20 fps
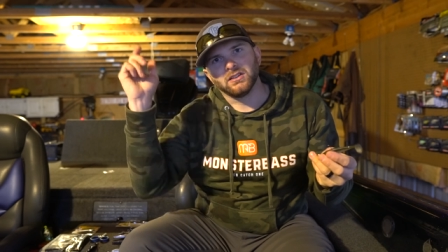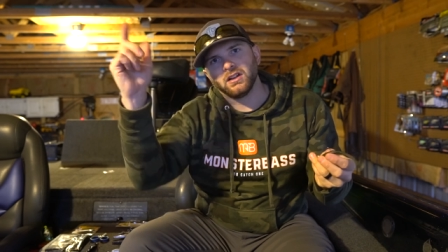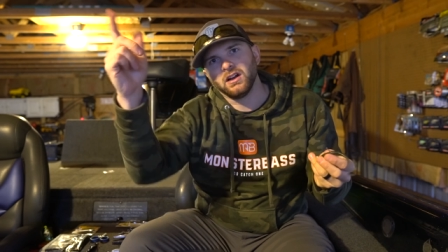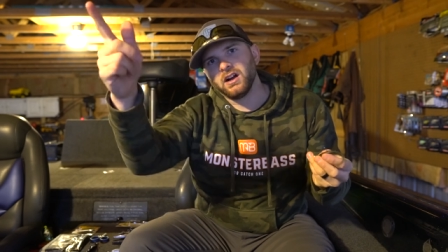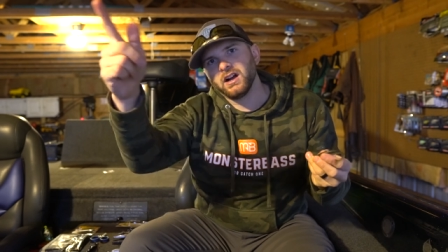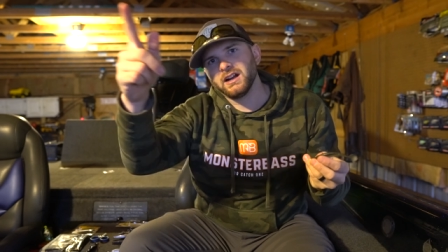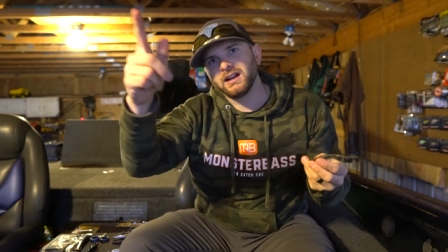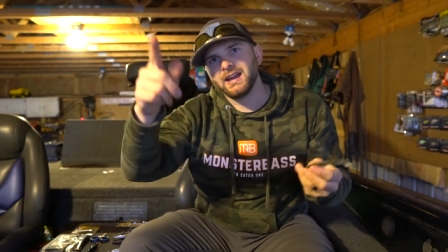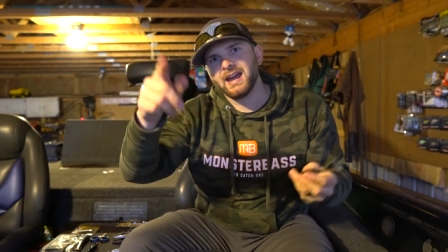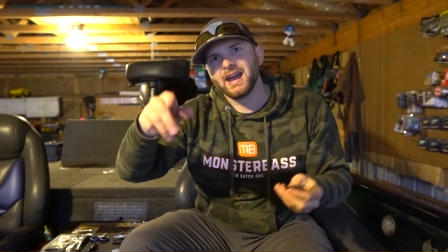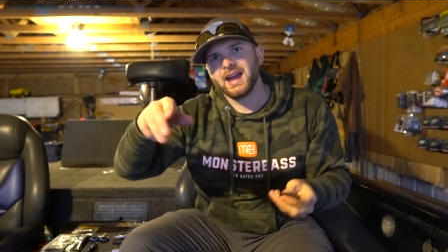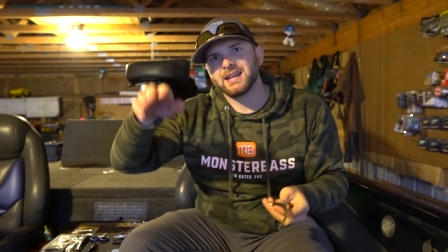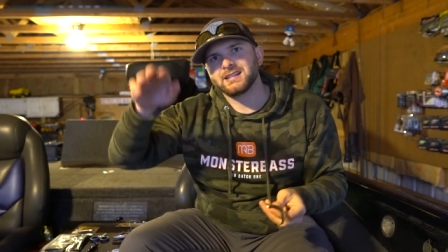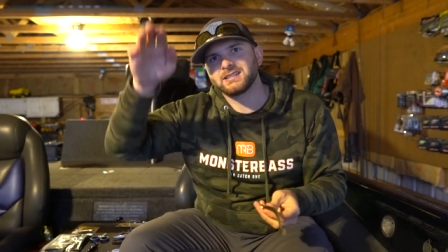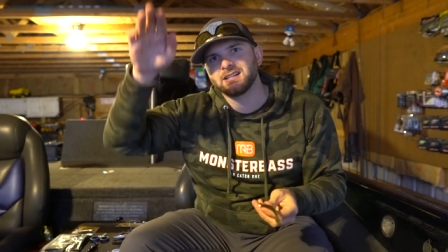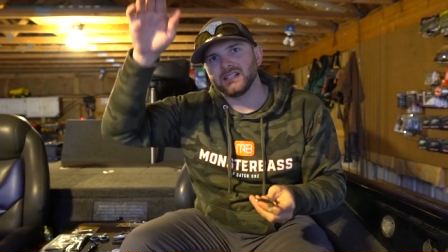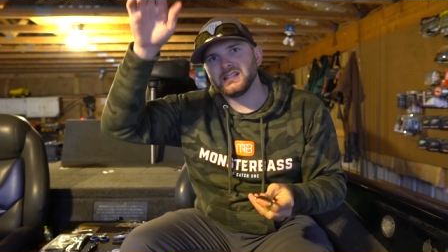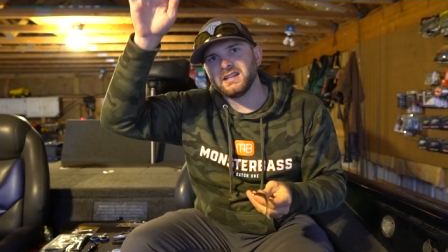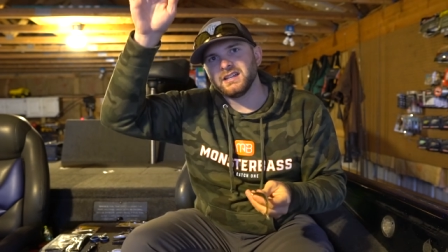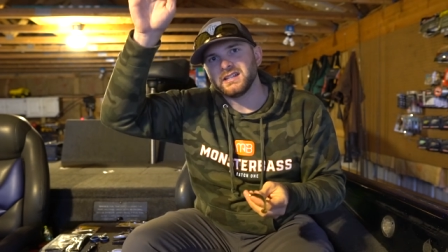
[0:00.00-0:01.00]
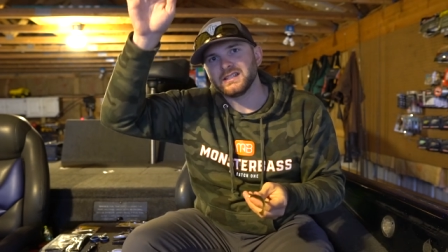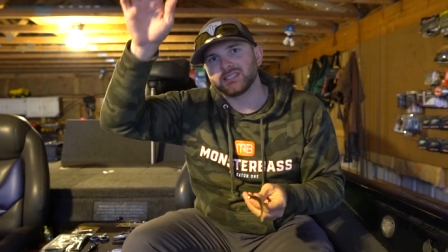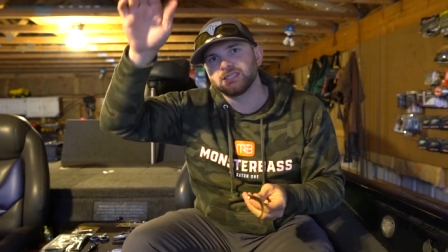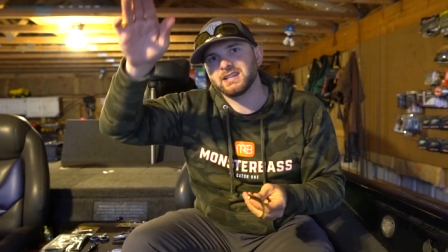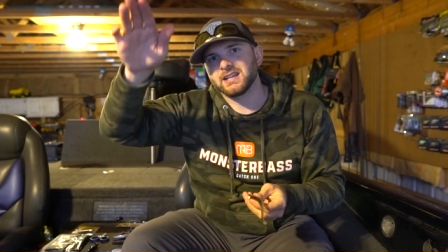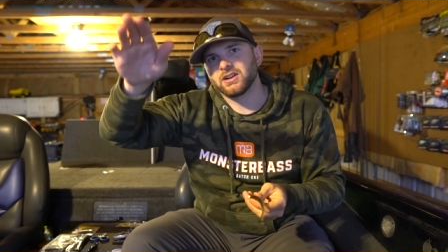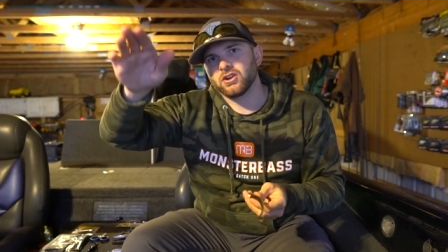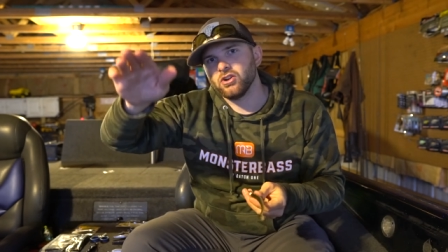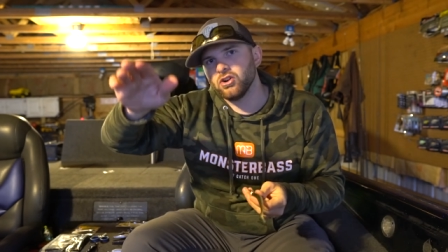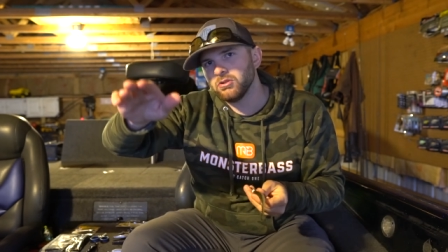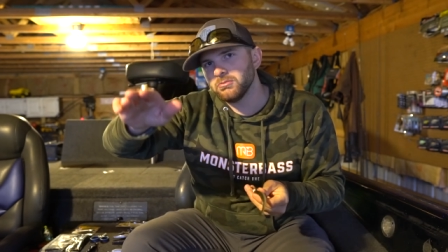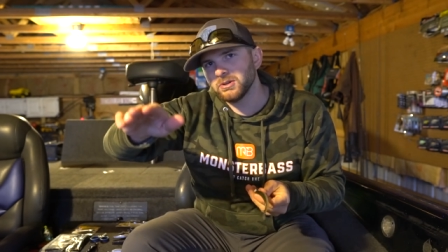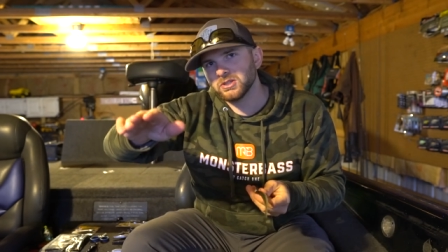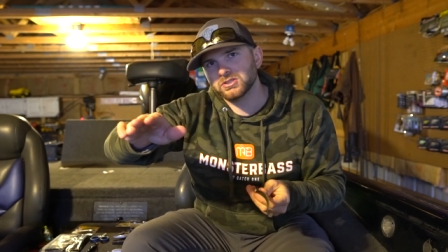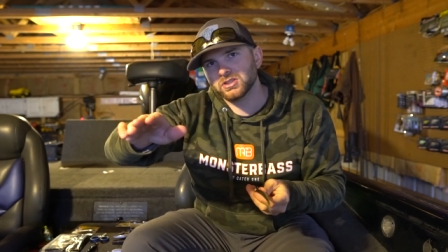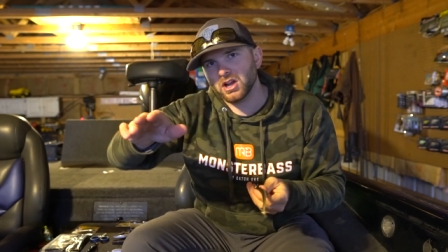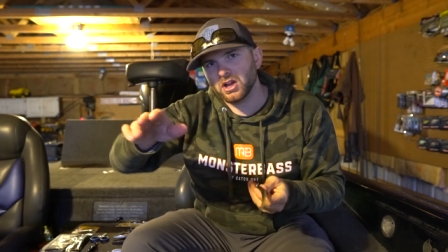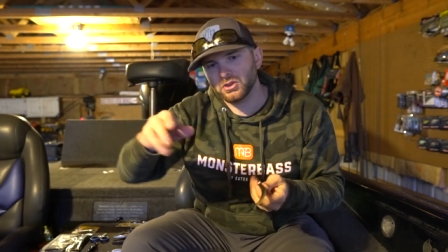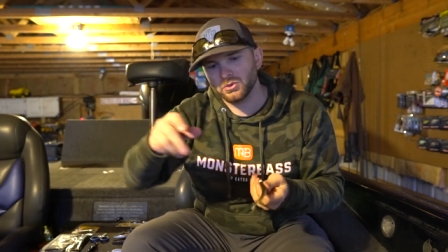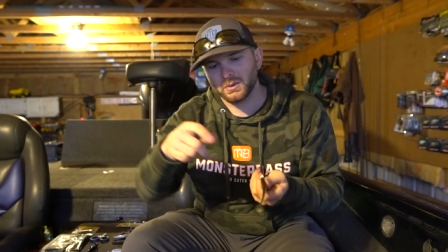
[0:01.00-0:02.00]
a long cast, I let it sink
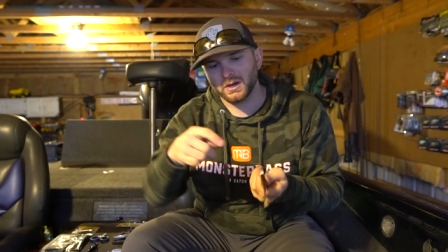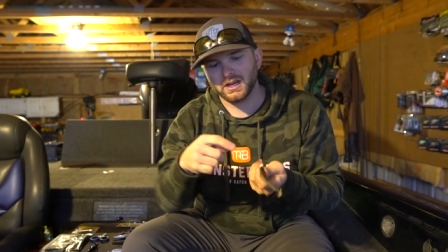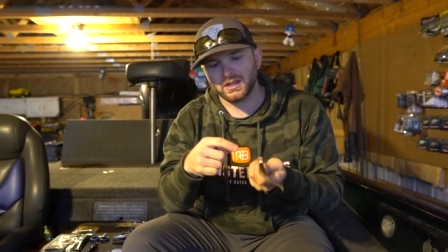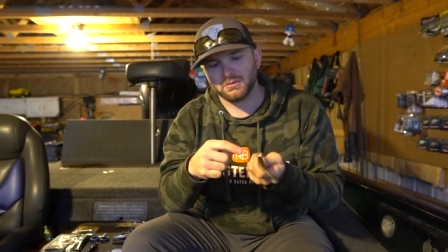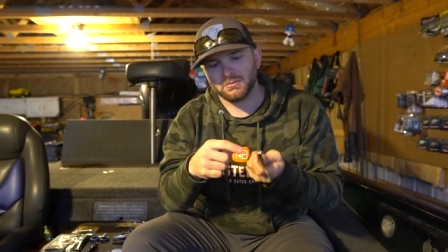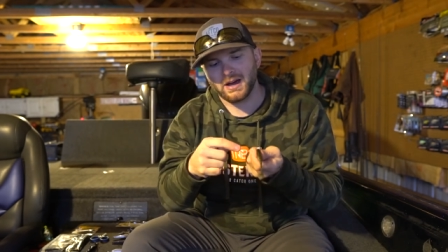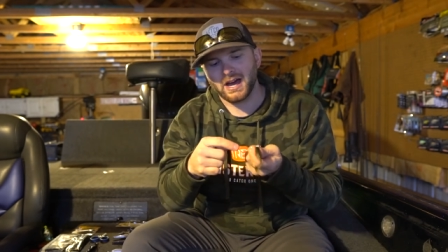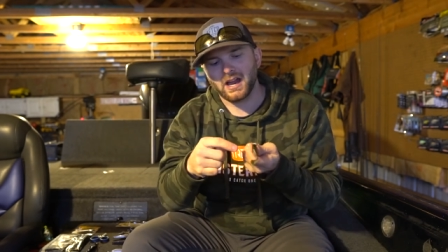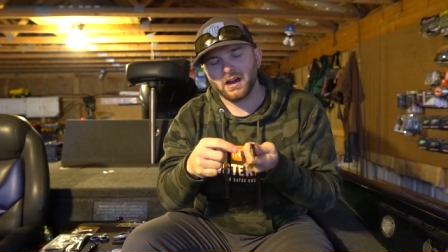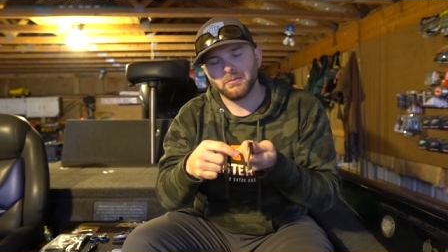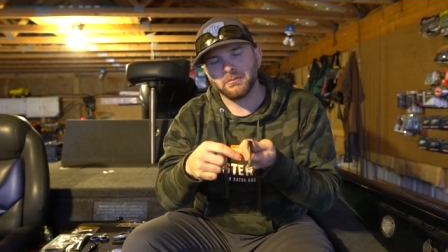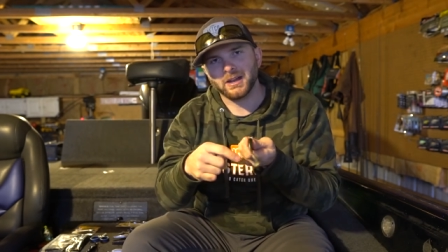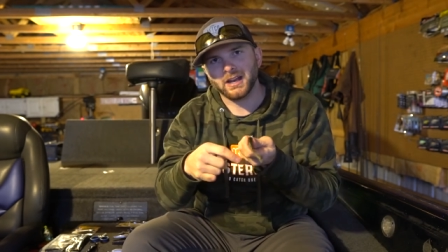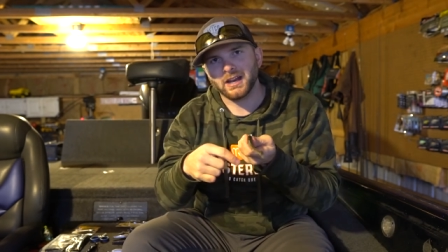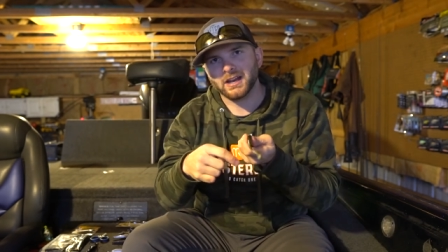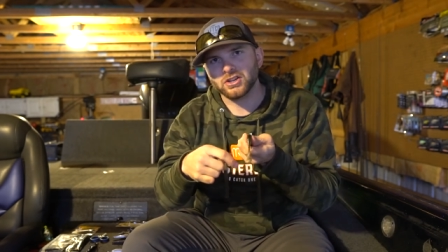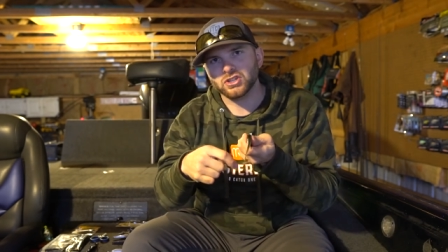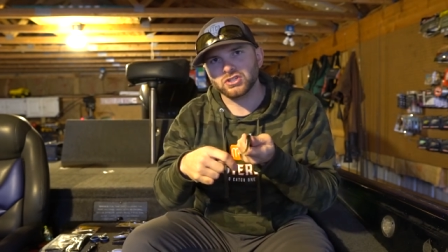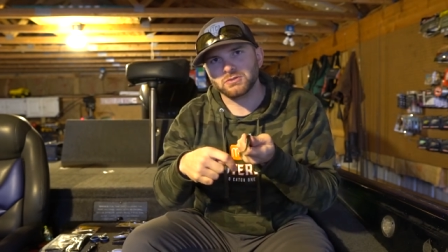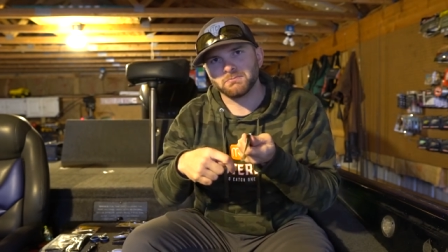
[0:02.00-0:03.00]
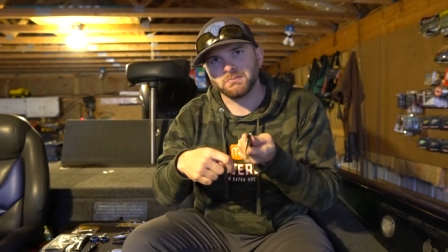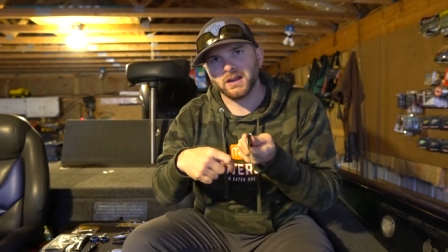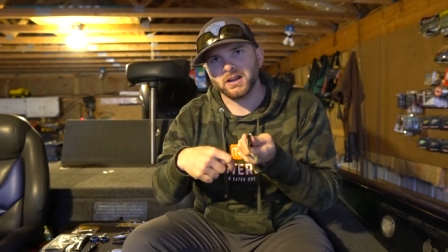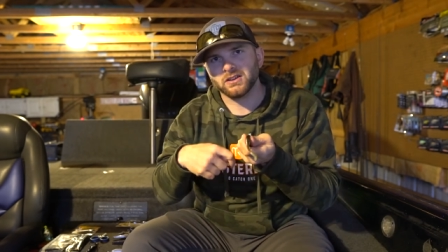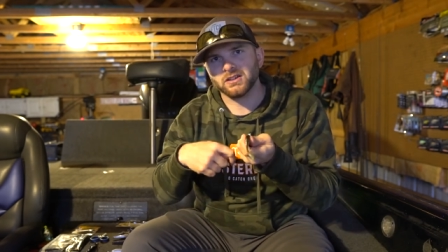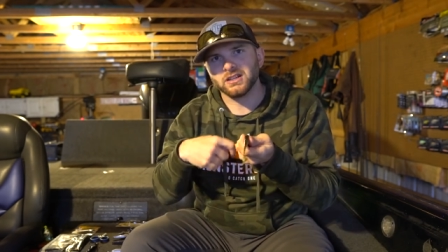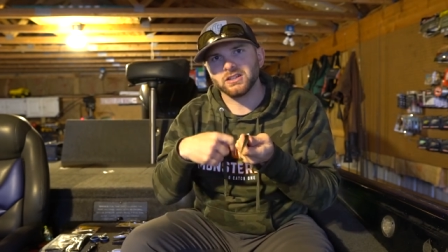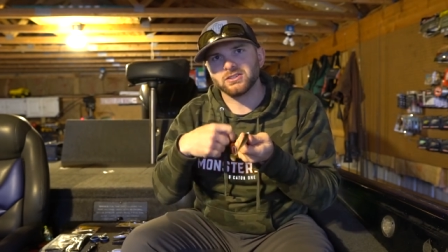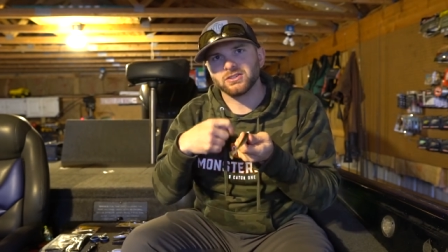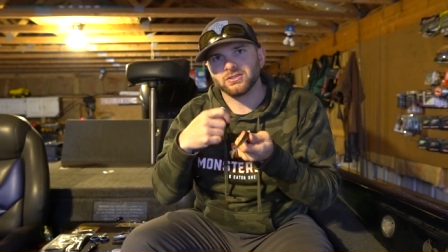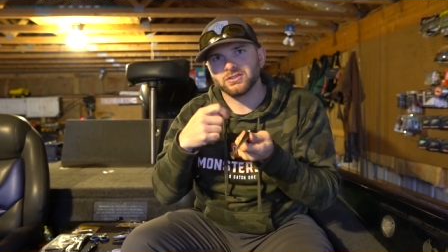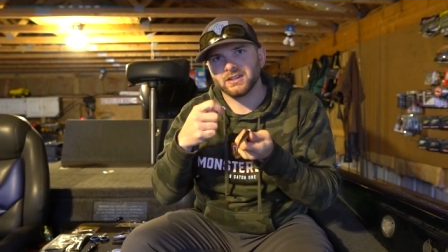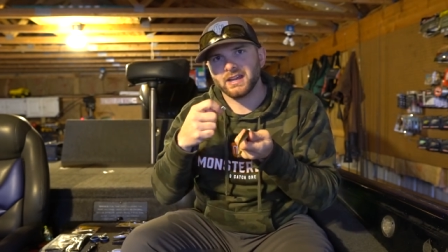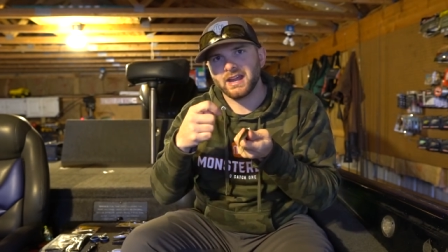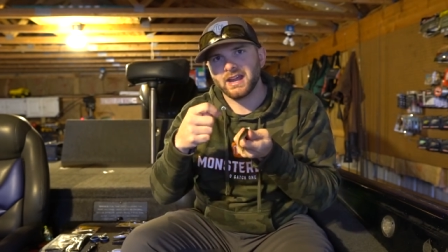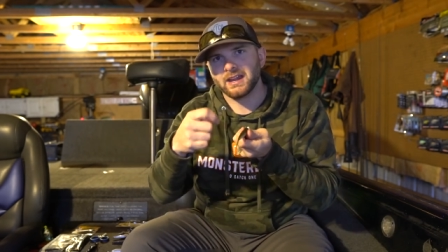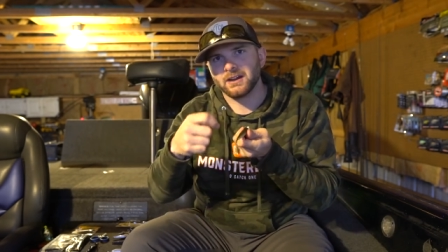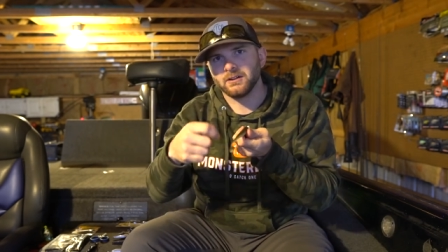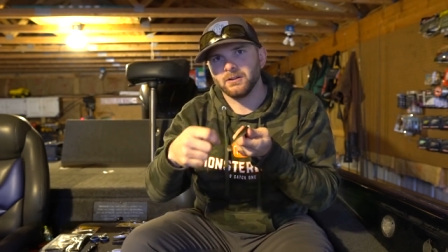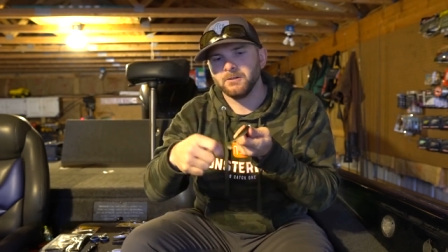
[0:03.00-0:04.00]
almost all the way to the bottom, and I just barely turn the
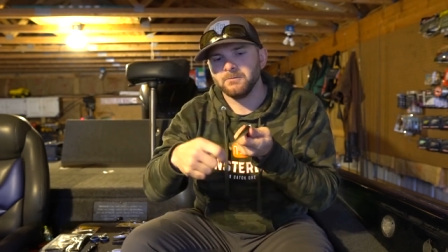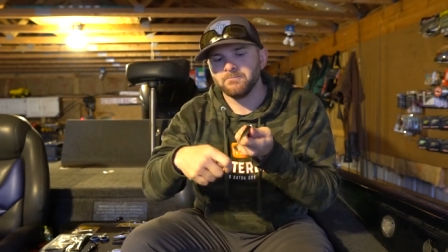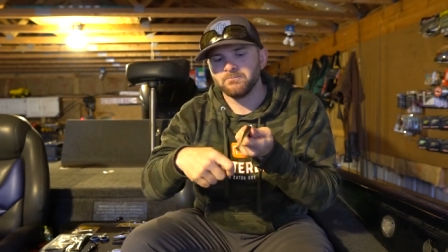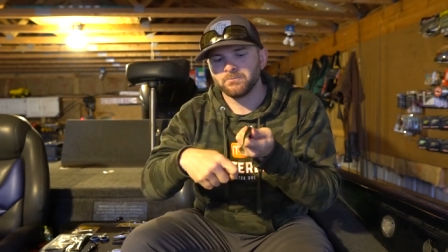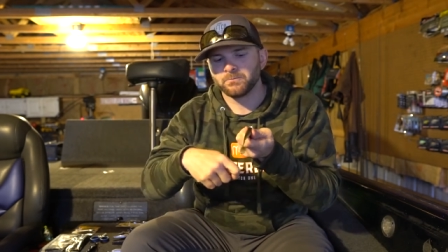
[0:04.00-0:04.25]
handle.